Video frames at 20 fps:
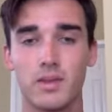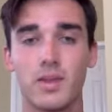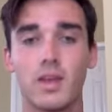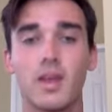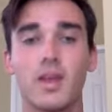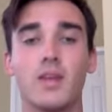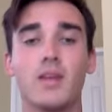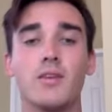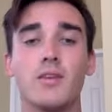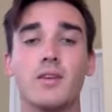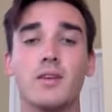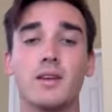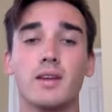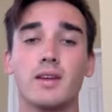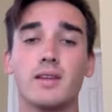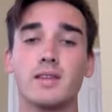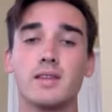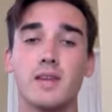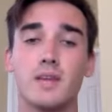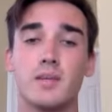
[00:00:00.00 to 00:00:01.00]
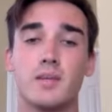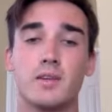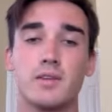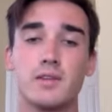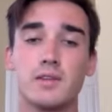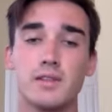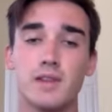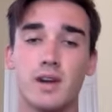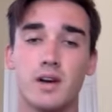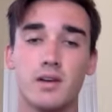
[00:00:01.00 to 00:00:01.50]
And you can accept
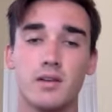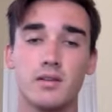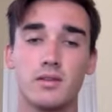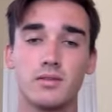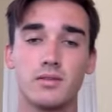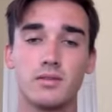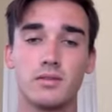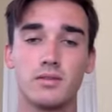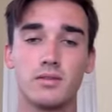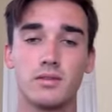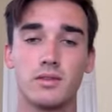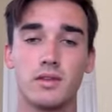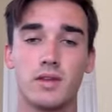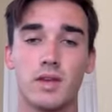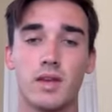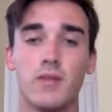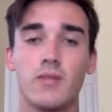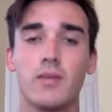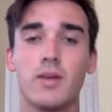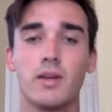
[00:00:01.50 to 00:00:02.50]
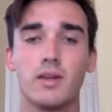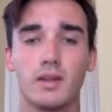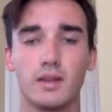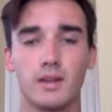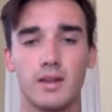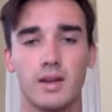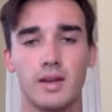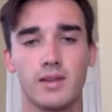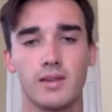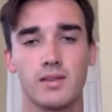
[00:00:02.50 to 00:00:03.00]
yourself and
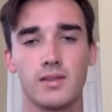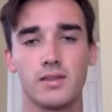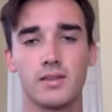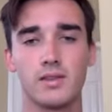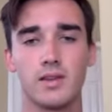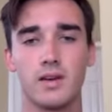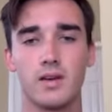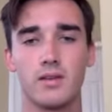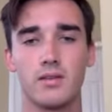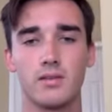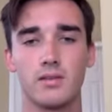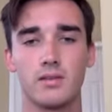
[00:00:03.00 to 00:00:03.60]
recognize yourself